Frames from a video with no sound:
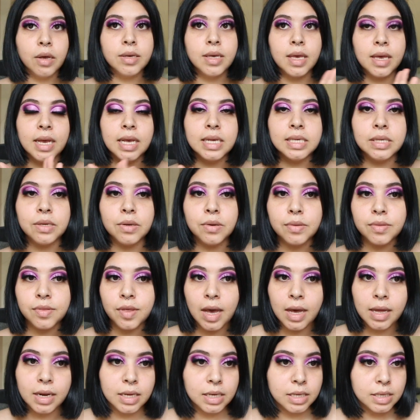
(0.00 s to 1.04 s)
Okay guys, so
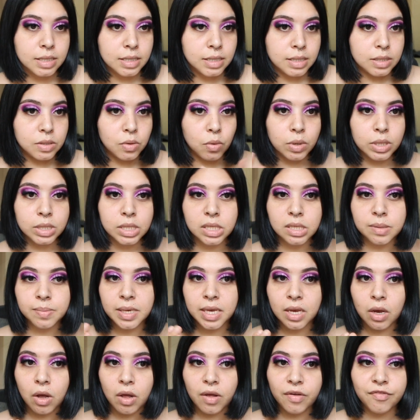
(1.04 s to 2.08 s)
that is going to
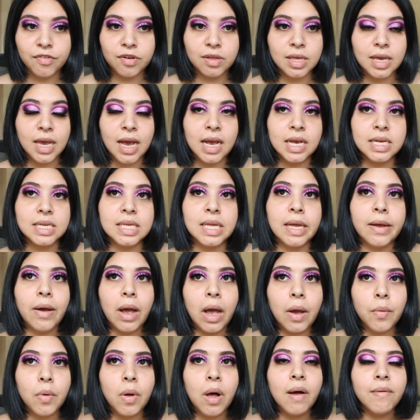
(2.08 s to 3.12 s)
be all for the eyes now.
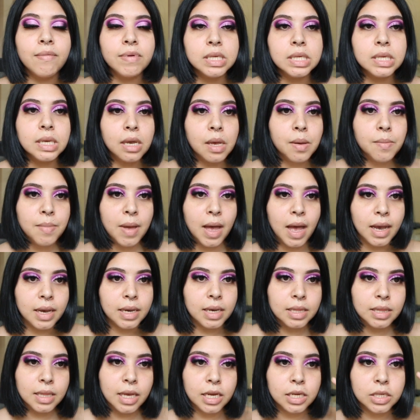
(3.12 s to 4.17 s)
I will obviously come back
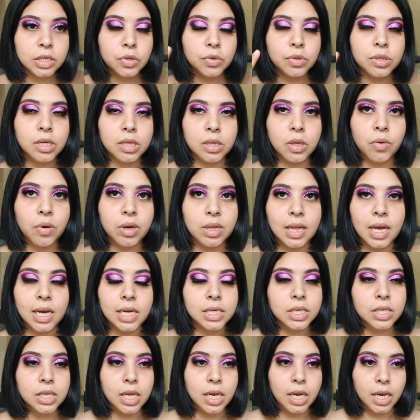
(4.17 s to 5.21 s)
and like do the lower
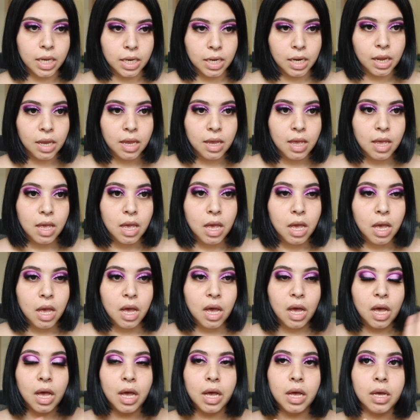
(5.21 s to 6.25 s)
lash line.
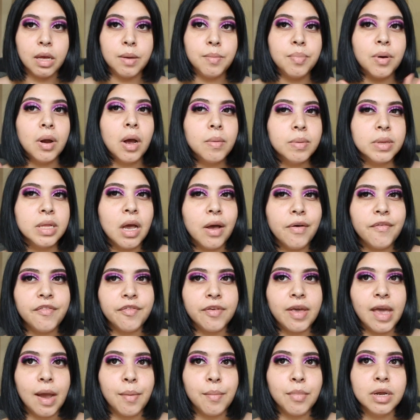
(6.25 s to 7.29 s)
Probably off
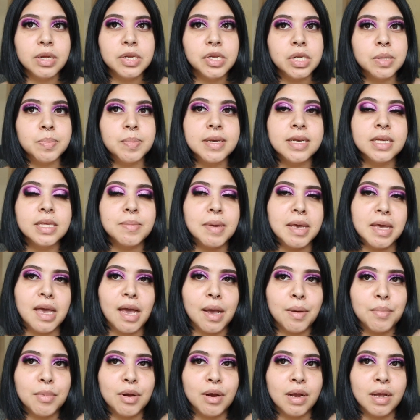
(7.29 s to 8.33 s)
of camera, just because my
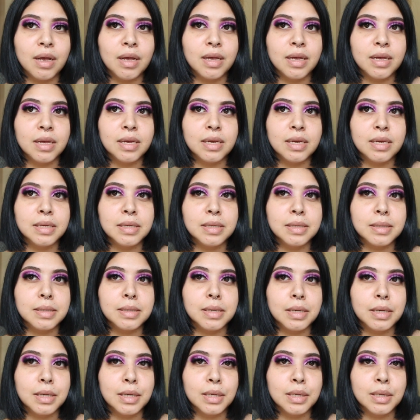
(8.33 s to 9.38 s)
camera is
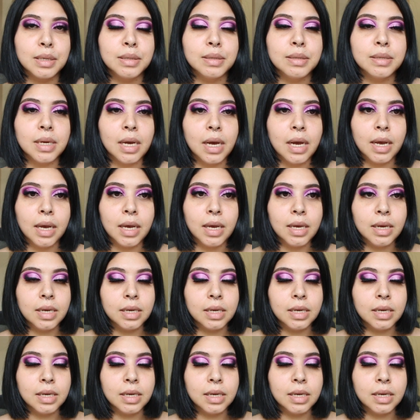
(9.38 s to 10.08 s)
gonna die.